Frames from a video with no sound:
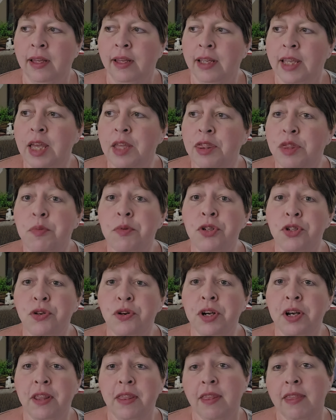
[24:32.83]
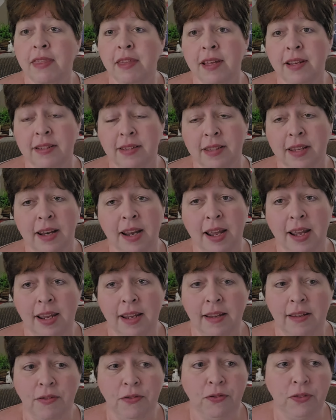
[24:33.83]
get the majority of the things that
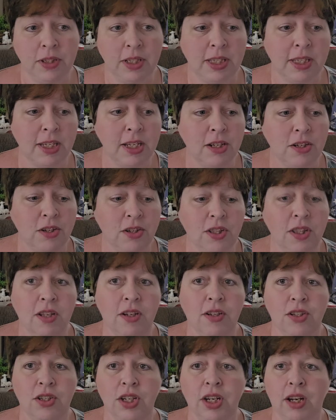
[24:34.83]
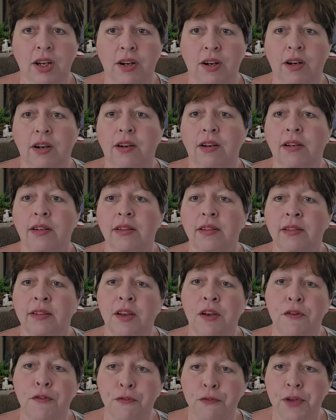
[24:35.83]
I stitched this year
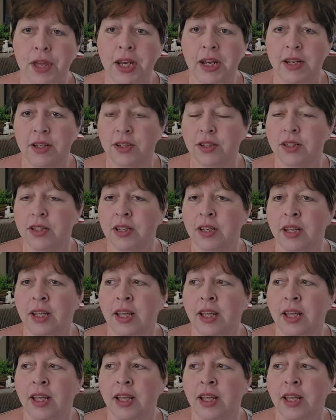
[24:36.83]
finished,